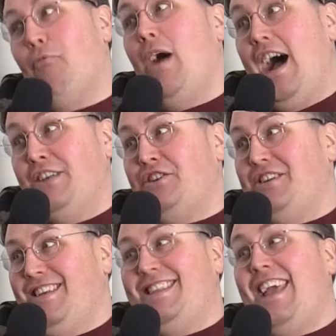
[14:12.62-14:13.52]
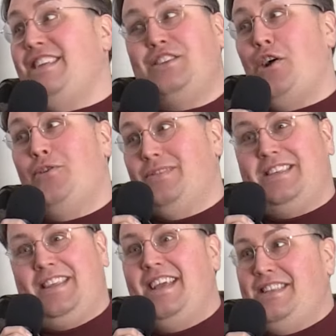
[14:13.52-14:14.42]
They
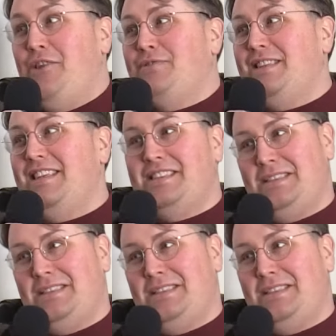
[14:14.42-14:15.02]
don't in this